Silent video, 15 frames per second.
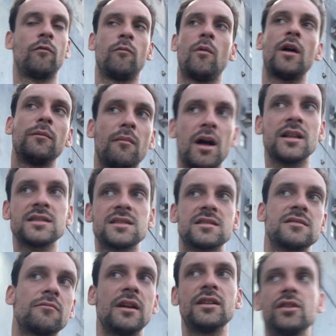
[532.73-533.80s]
1
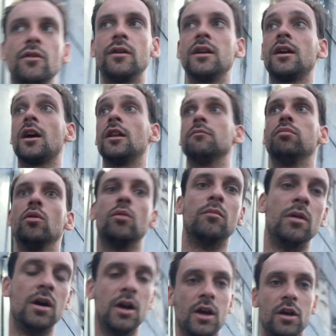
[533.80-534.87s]
month rendering, and
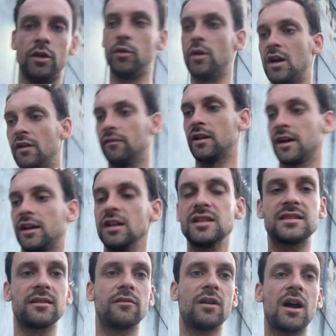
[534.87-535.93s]
boom, you have like
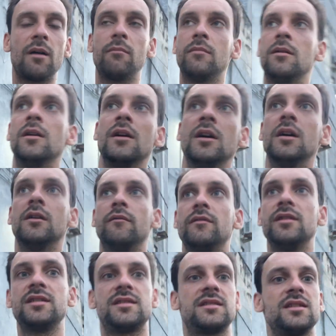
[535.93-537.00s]
Instagram
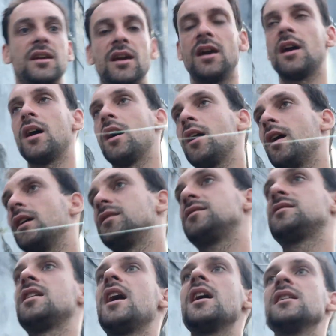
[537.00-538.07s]
with
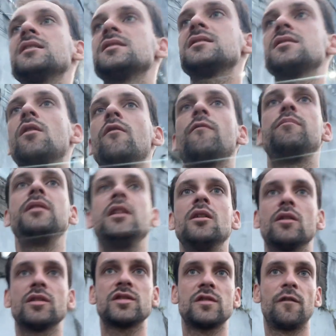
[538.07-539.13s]
tens of
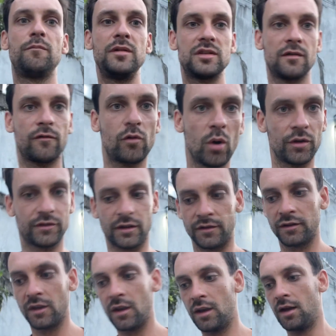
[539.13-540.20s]
billions of pieces of content.
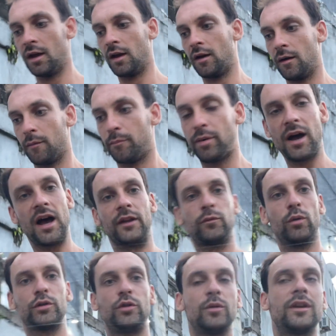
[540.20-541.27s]
But
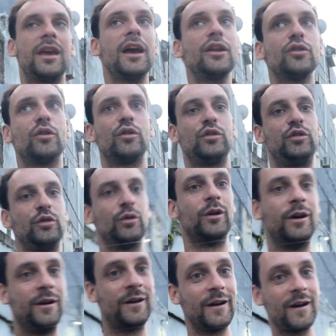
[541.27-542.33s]
what you cannot do
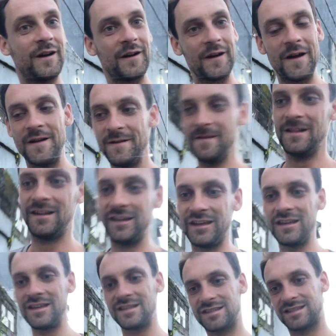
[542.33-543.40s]

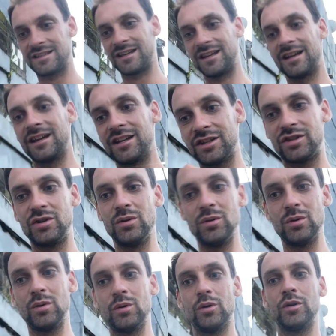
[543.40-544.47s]
is
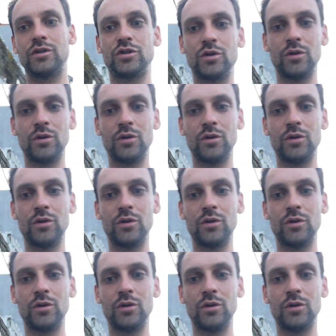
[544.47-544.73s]
to